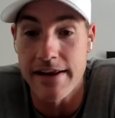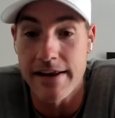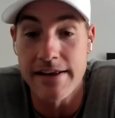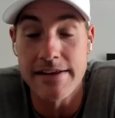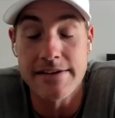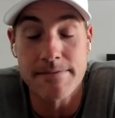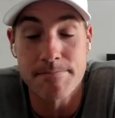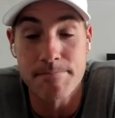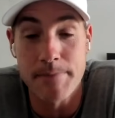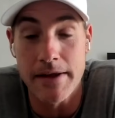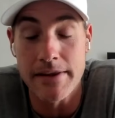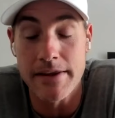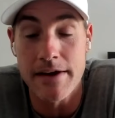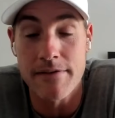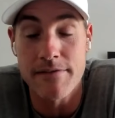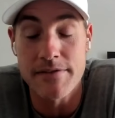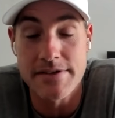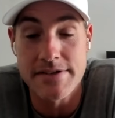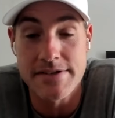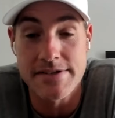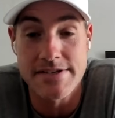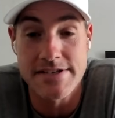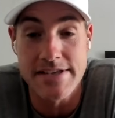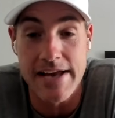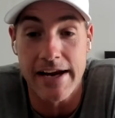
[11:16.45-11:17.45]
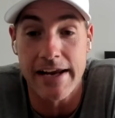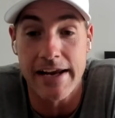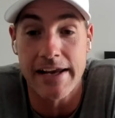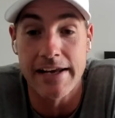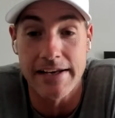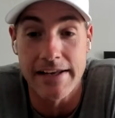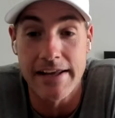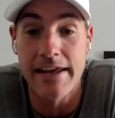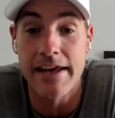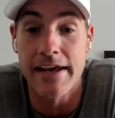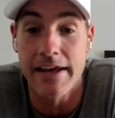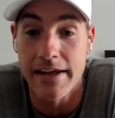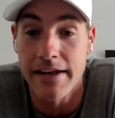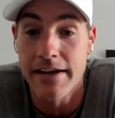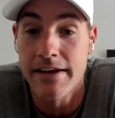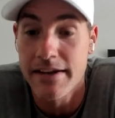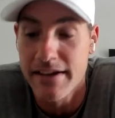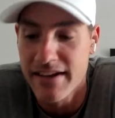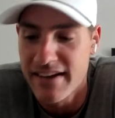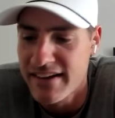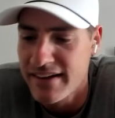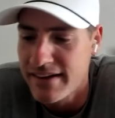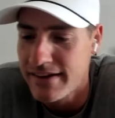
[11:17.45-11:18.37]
He's about to have his second kid.